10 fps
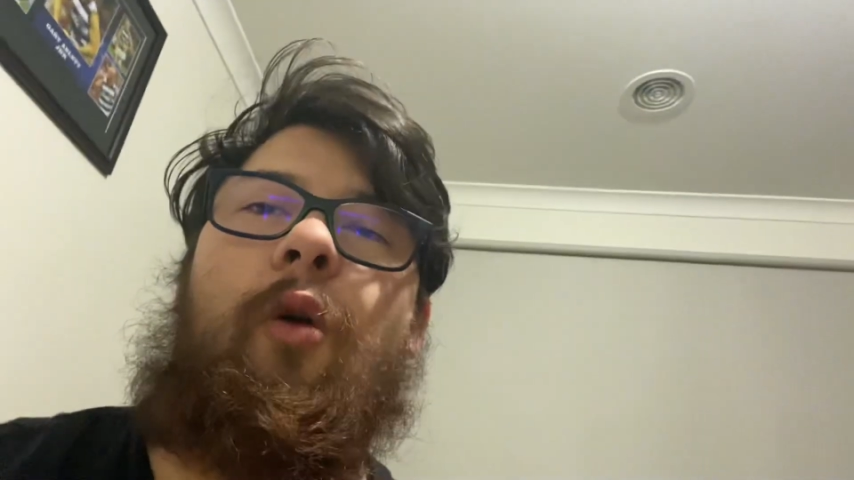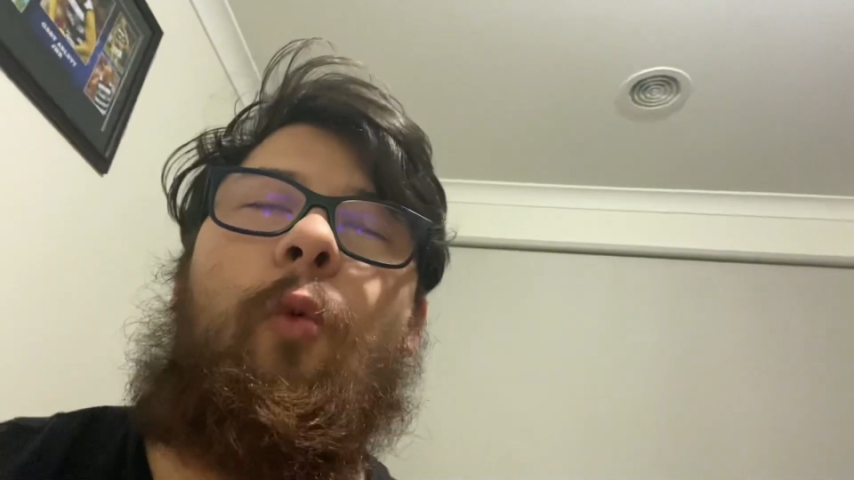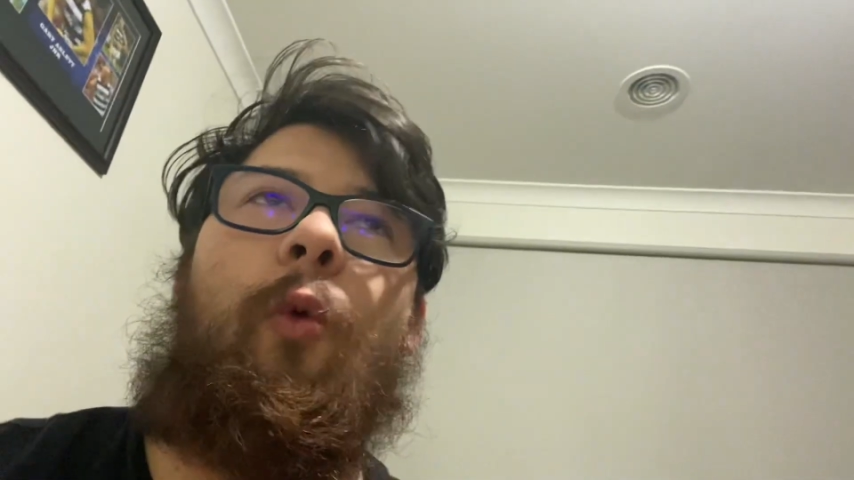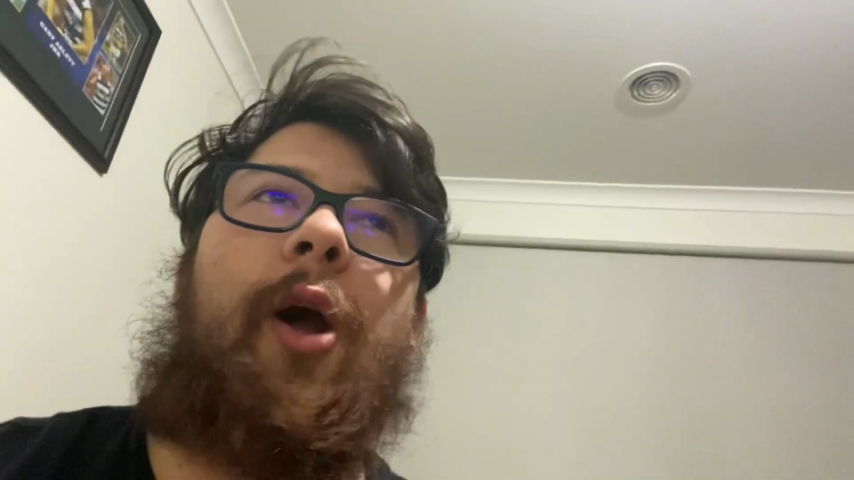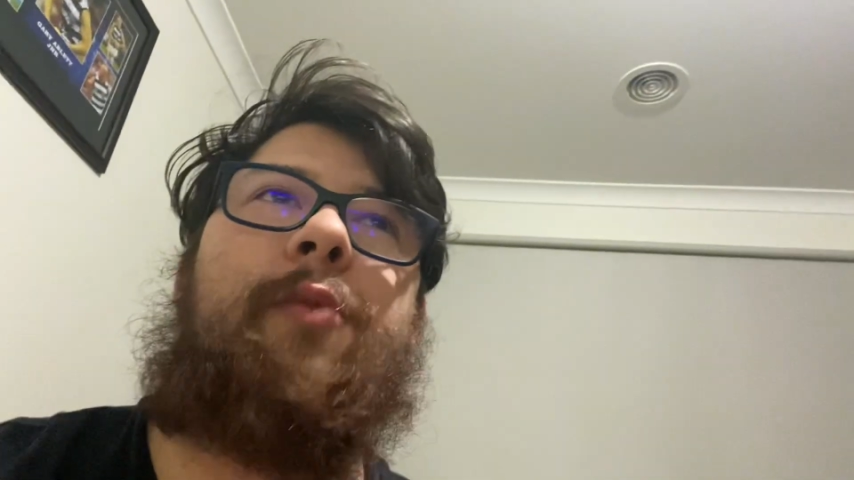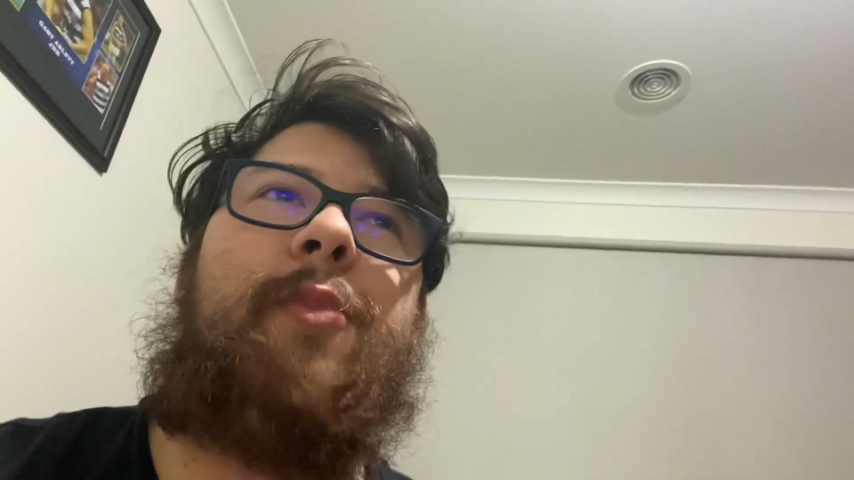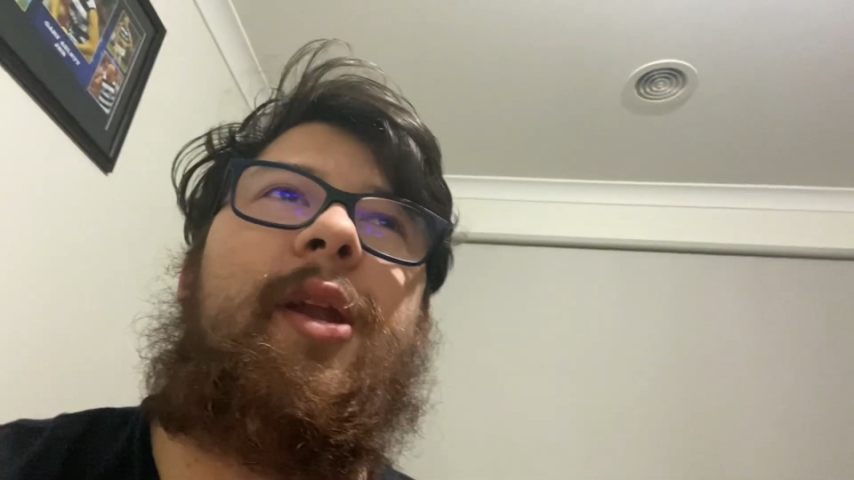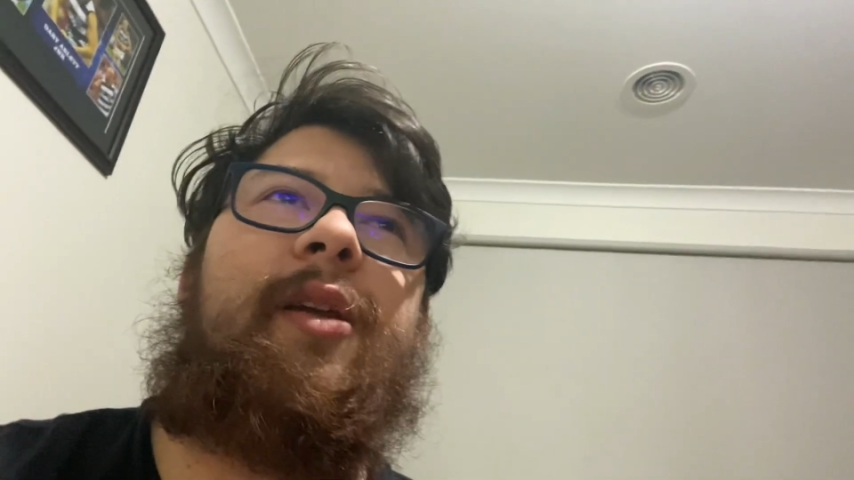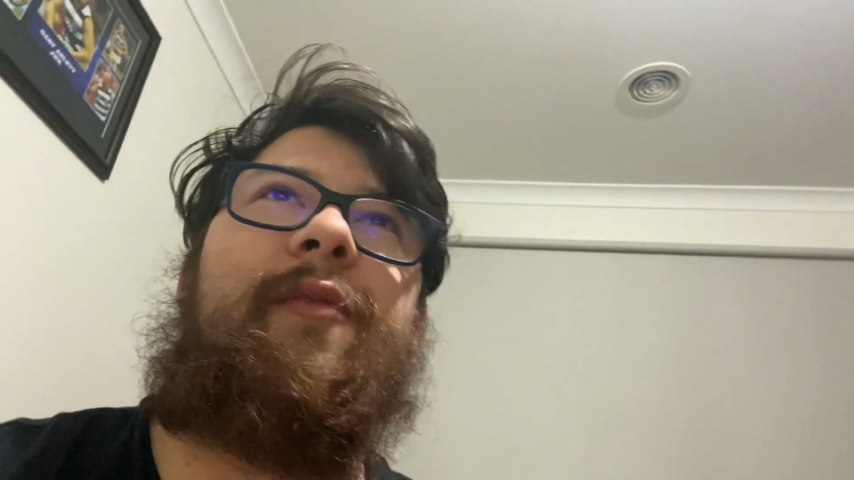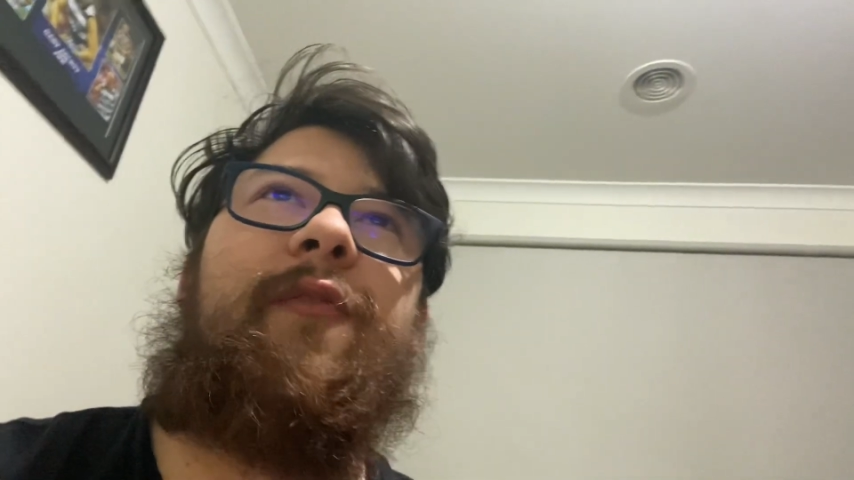1
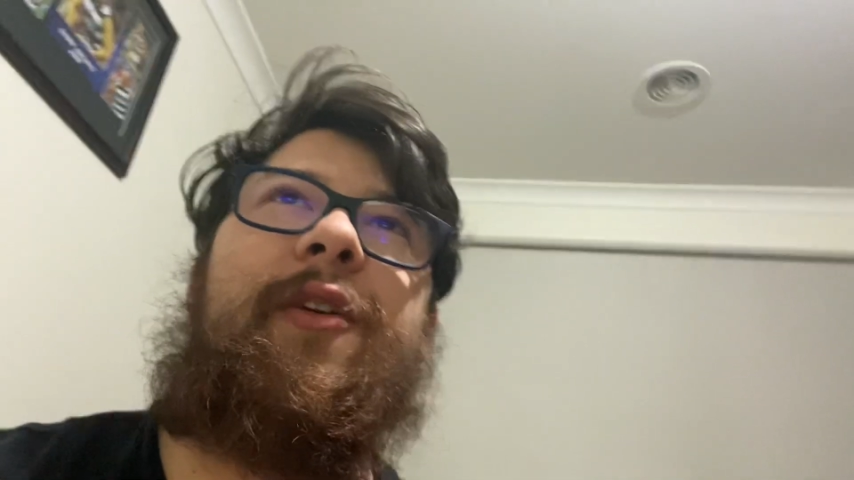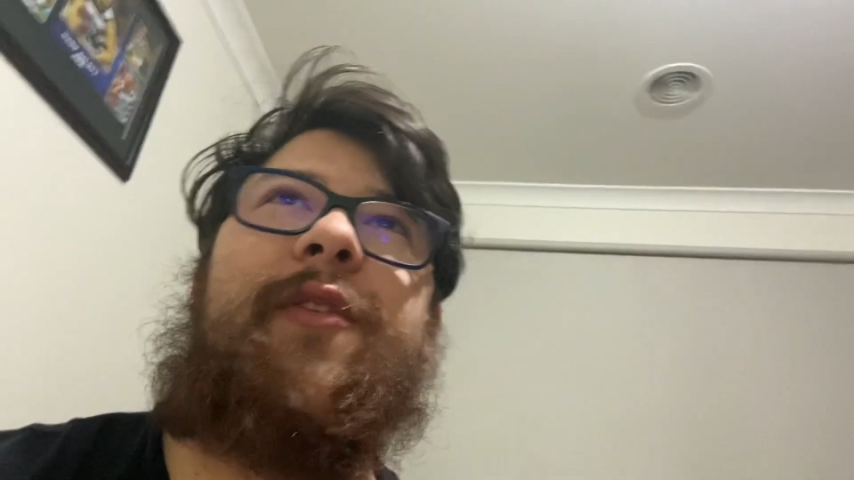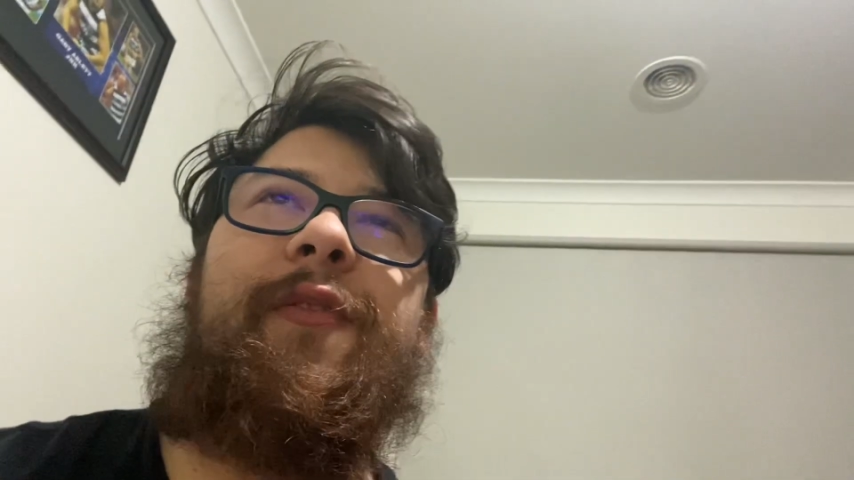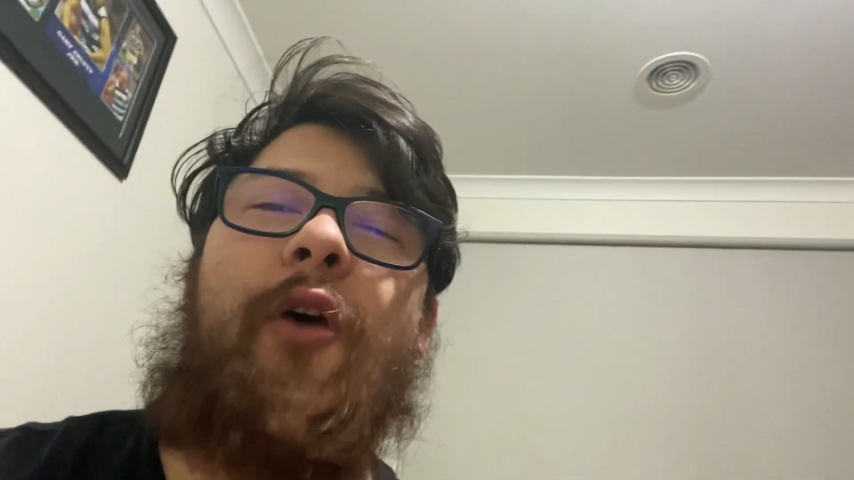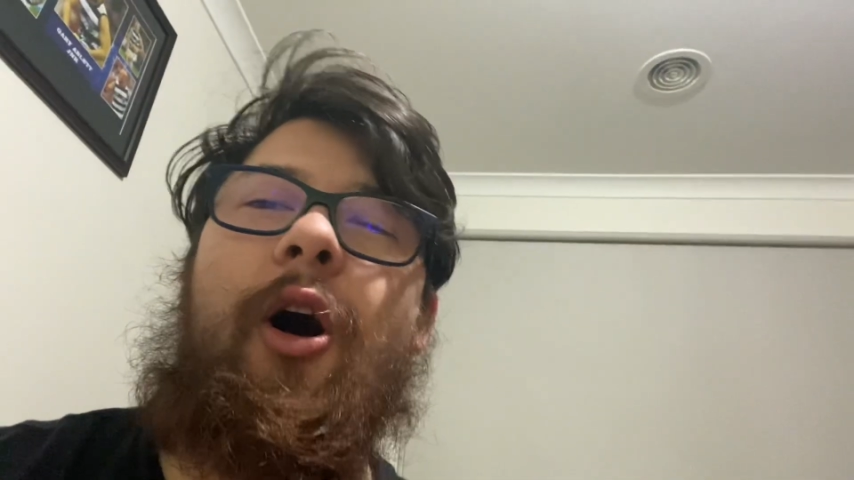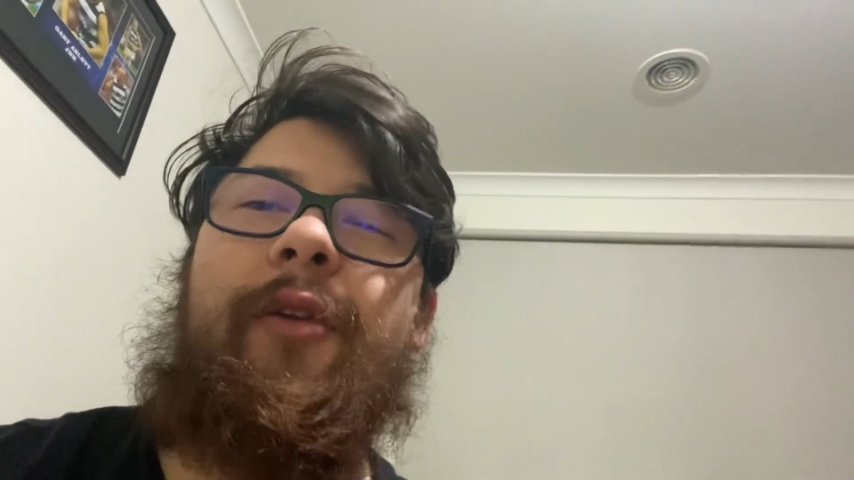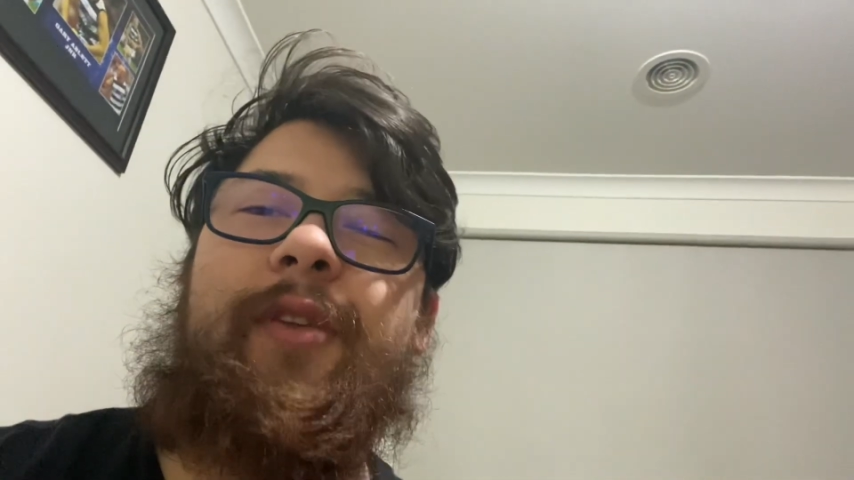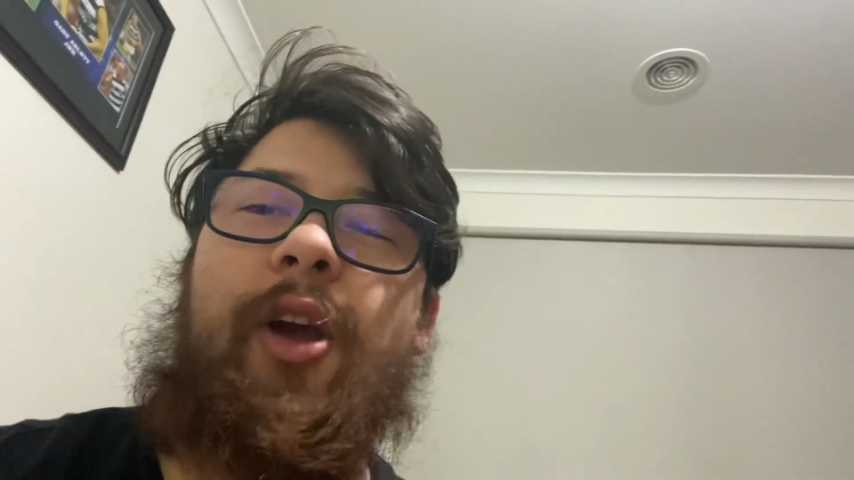minute 55 to